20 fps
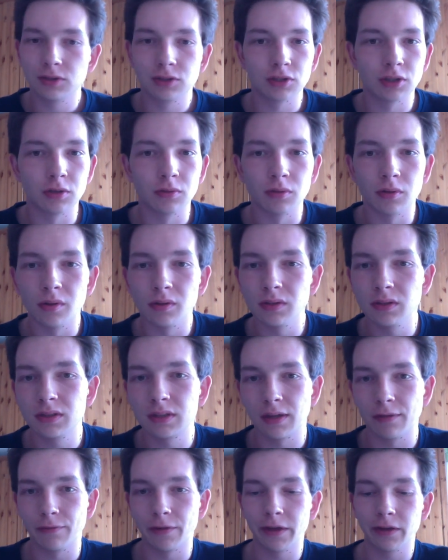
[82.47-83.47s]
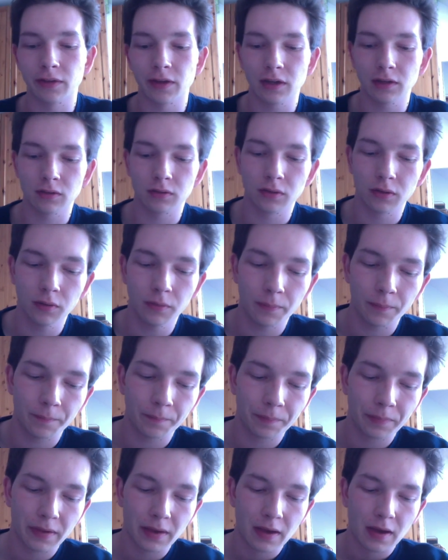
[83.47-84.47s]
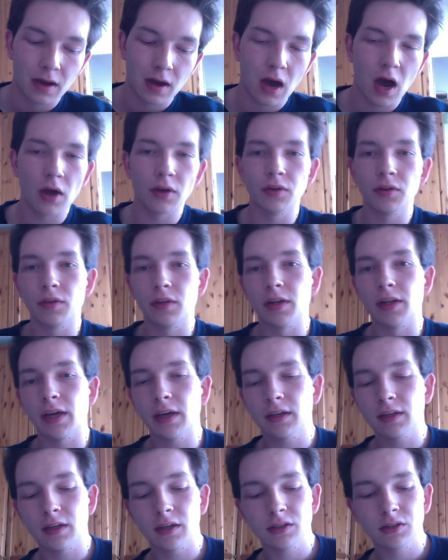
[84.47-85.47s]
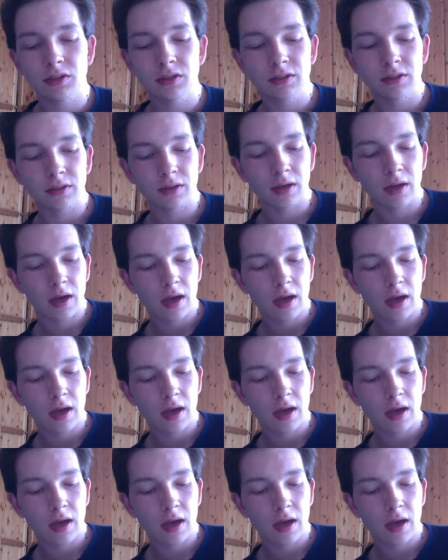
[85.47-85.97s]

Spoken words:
chin rolls, stuff like that, under the leg catches.